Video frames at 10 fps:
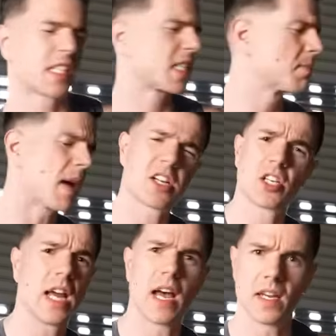to just
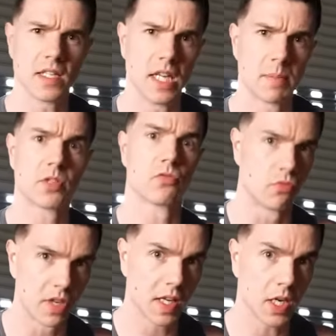smashing out your dips
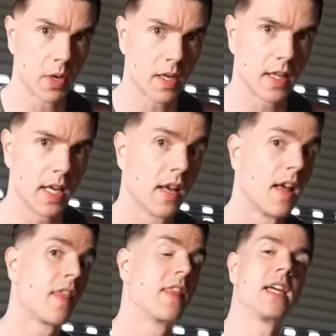really quickly,
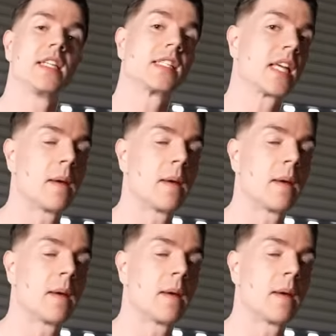these